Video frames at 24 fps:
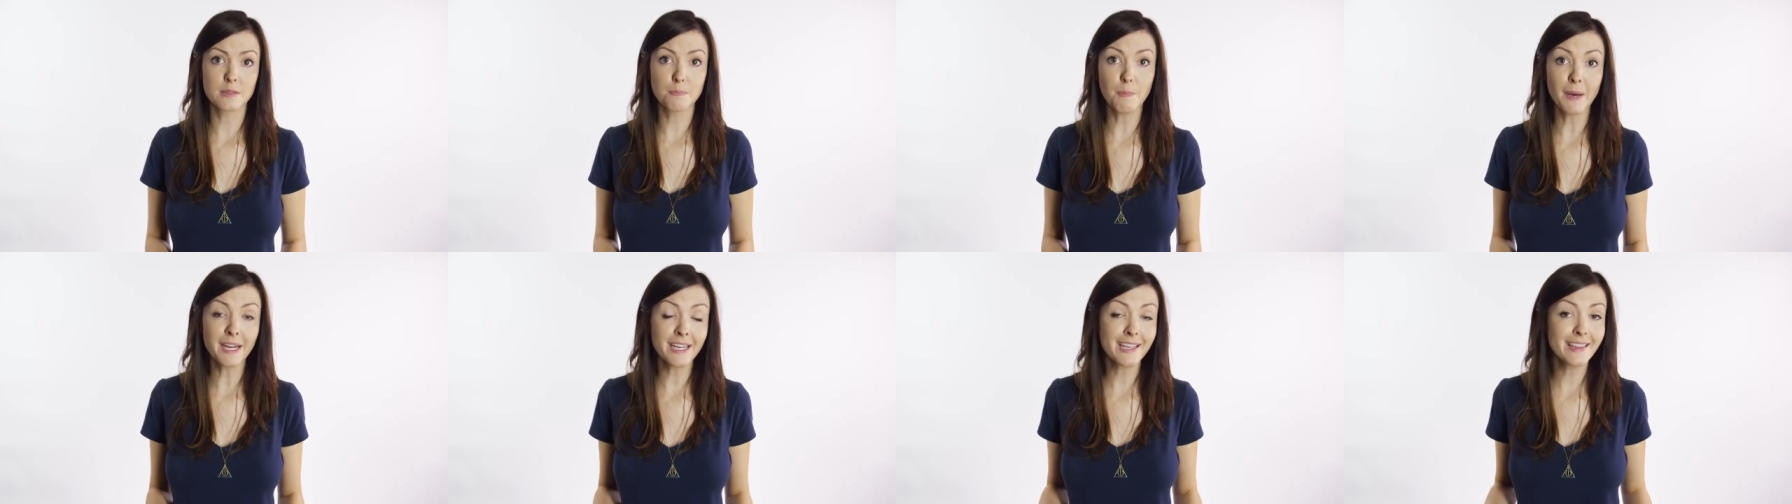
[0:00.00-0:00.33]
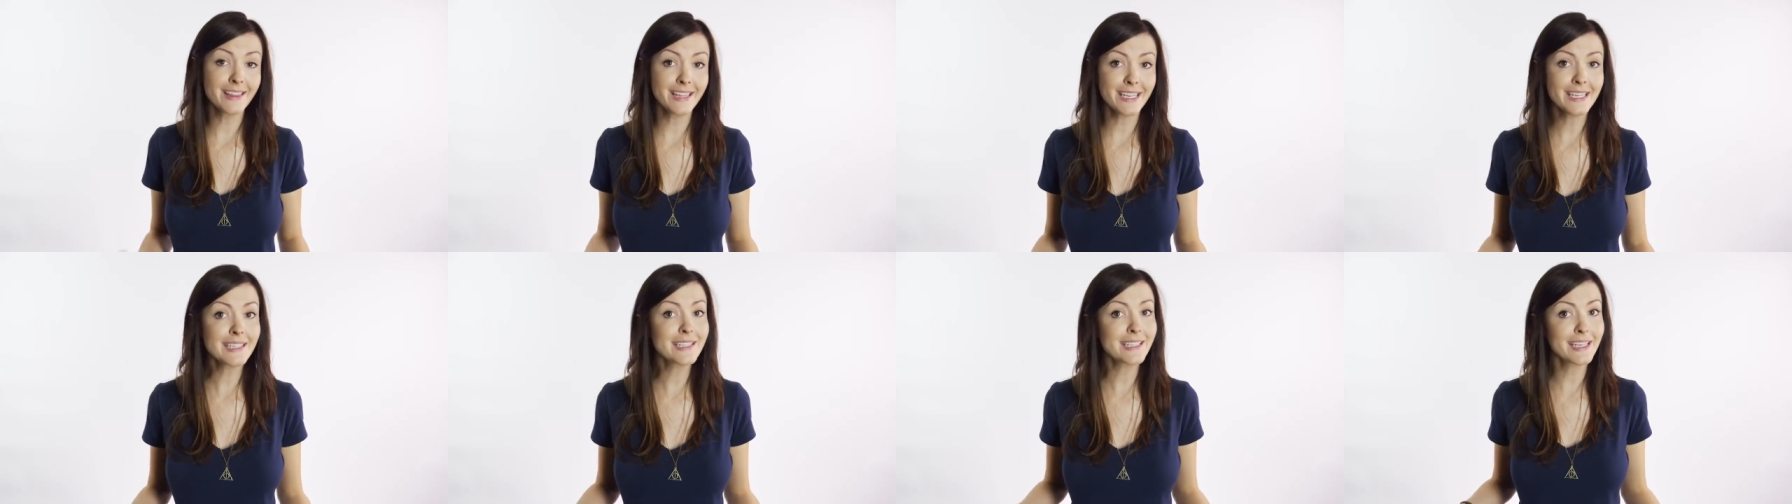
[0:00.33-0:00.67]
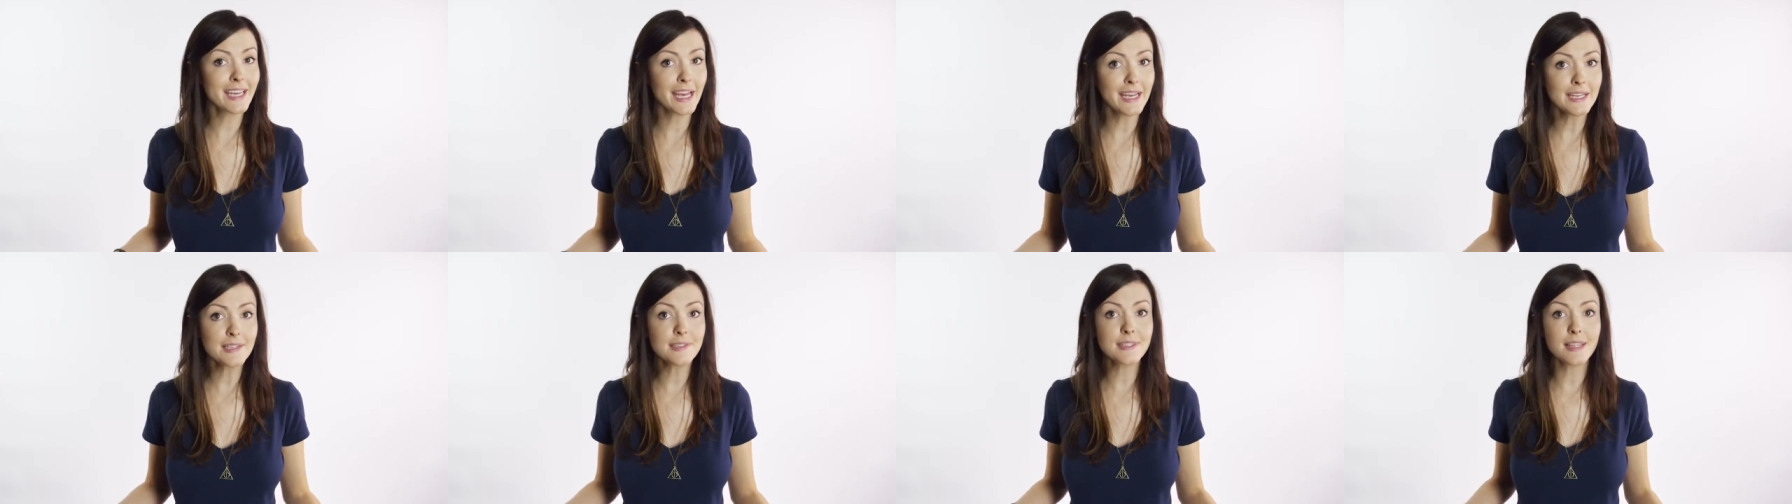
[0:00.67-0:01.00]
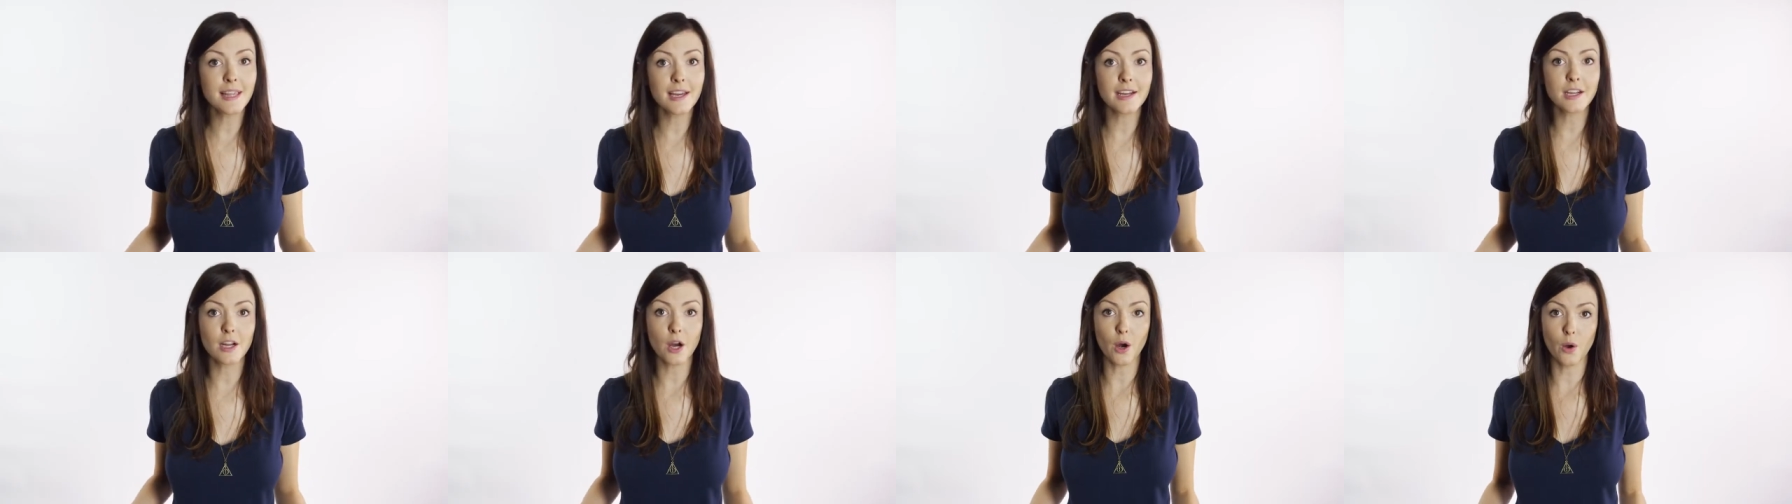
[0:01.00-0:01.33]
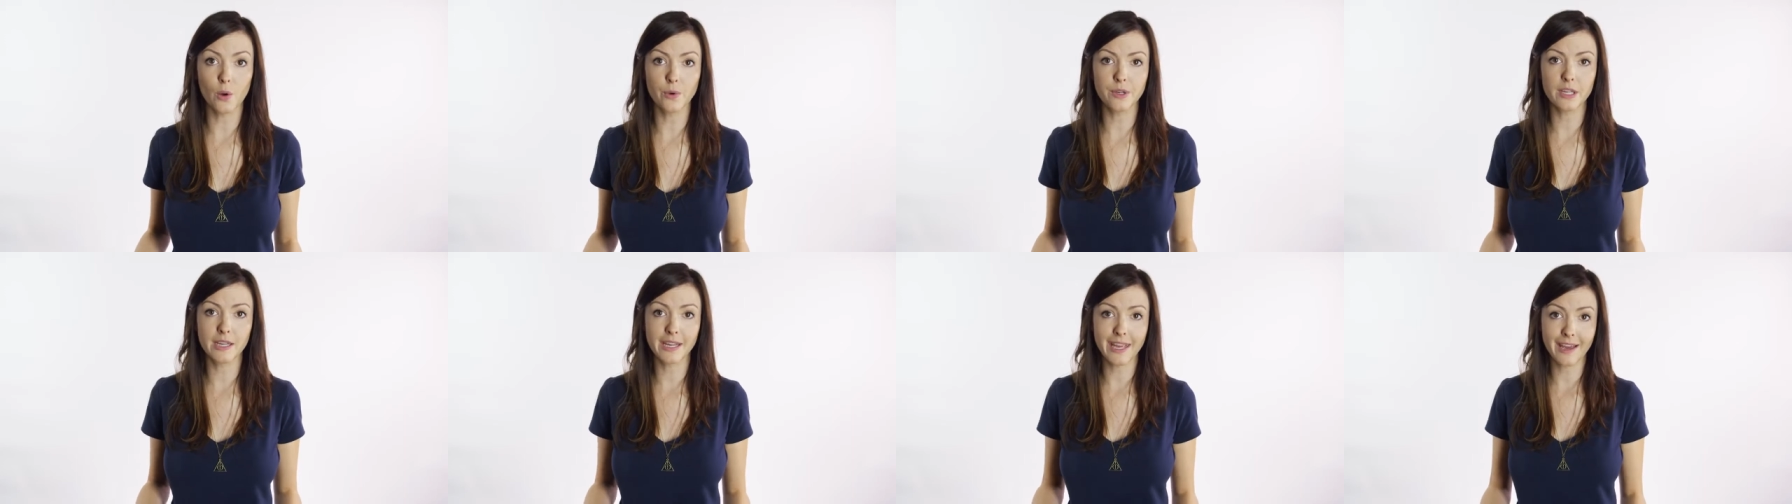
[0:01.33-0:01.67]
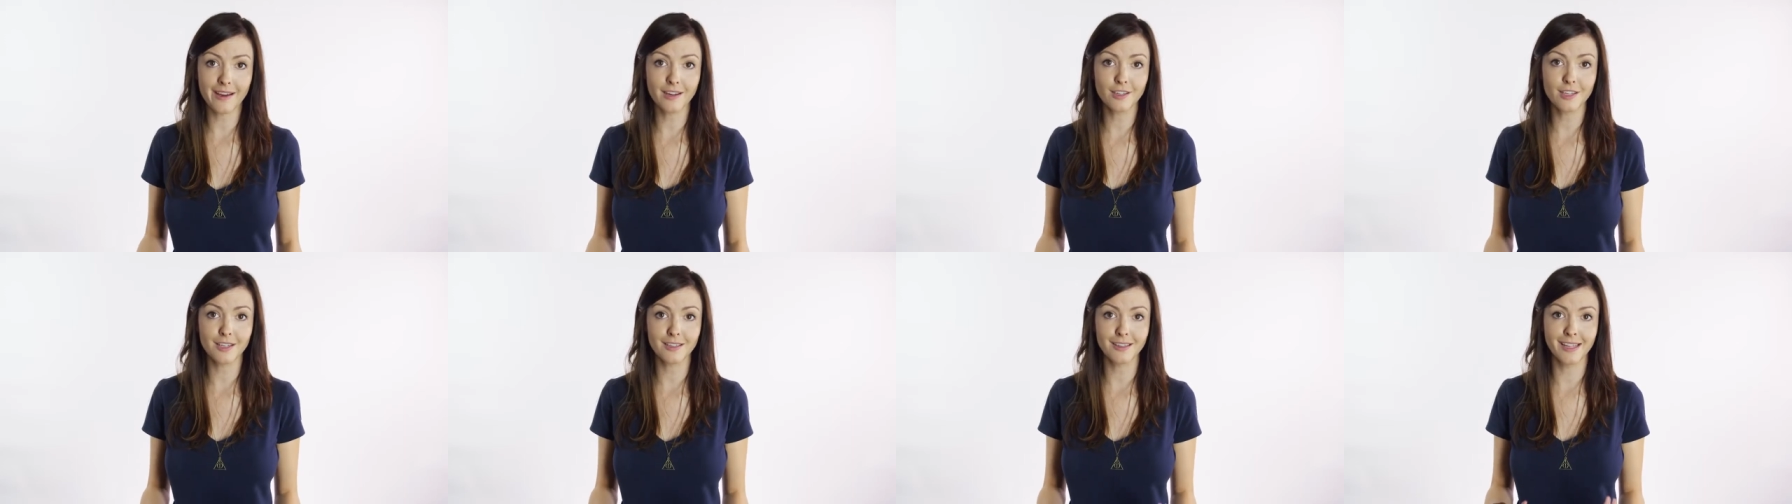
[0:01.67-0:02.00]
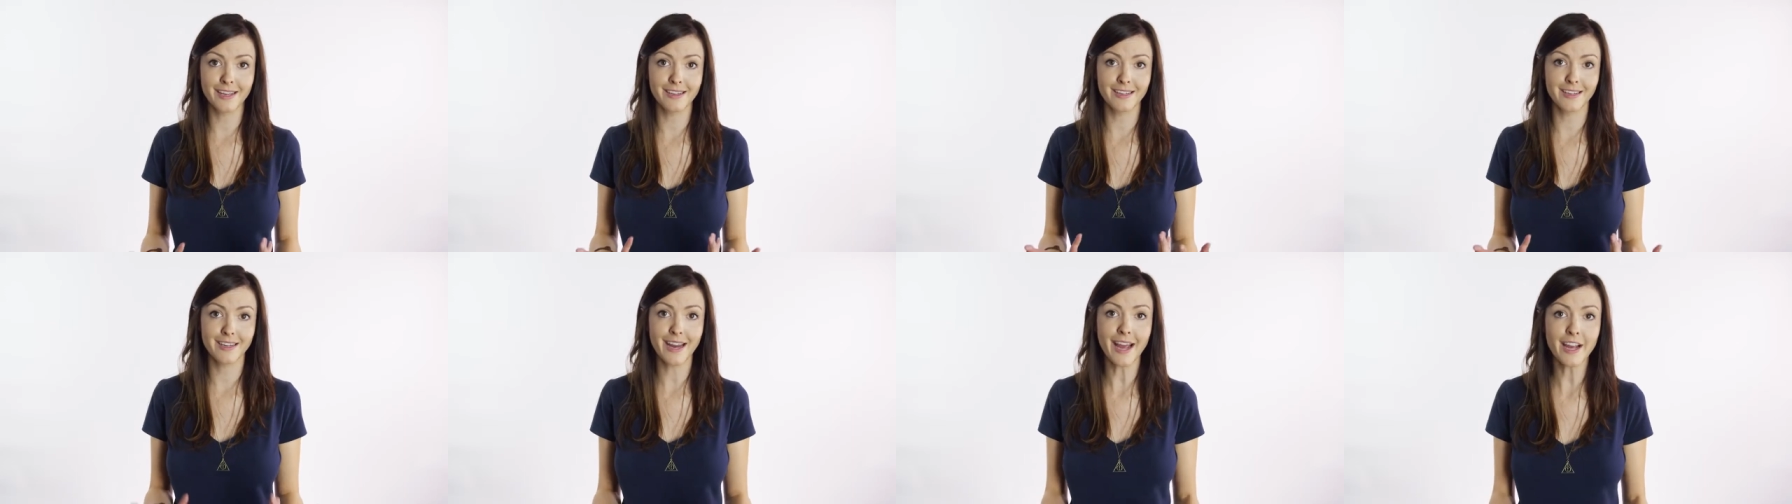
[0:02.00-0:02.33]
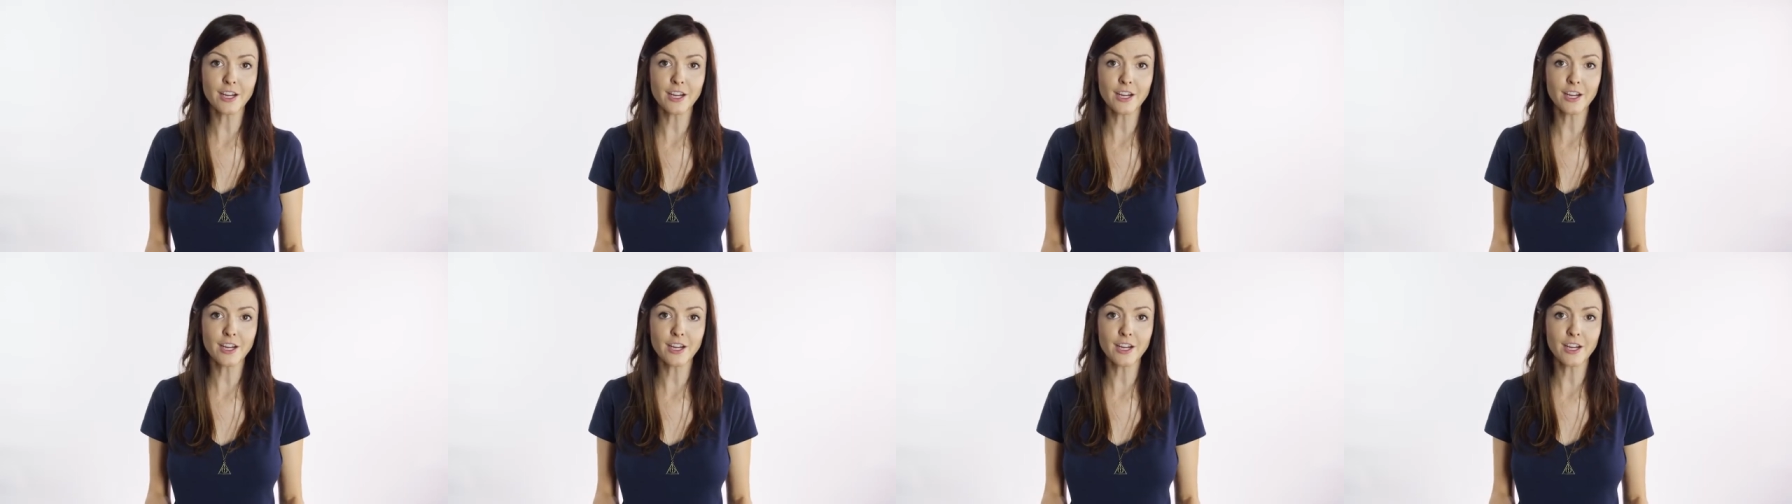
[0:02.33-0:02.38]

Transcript: but in this case their cold and calculated